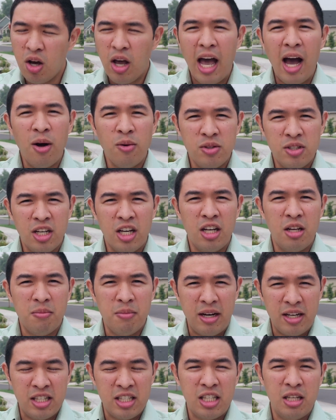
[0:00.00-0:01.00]
outdone
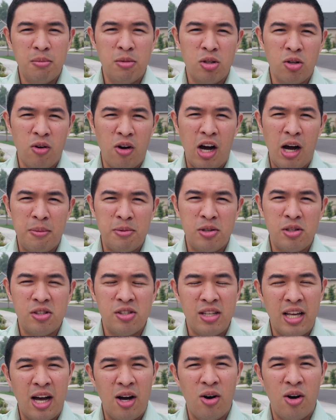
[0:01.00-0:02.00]
by similar
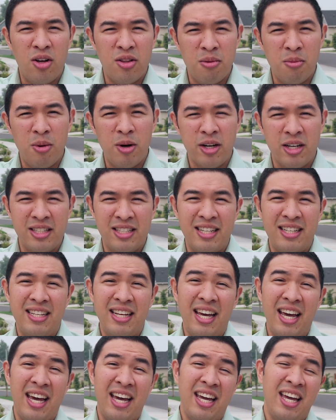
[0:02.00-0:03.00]
options now on the market
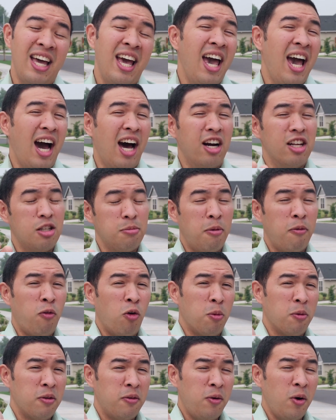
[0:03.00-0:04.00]
today, how does it
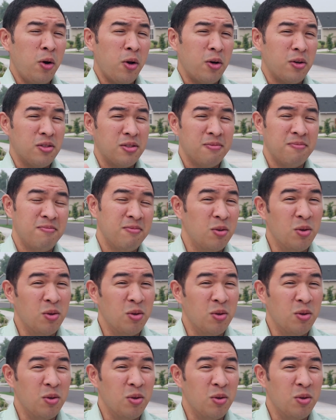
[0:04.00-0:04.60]
perform with photos?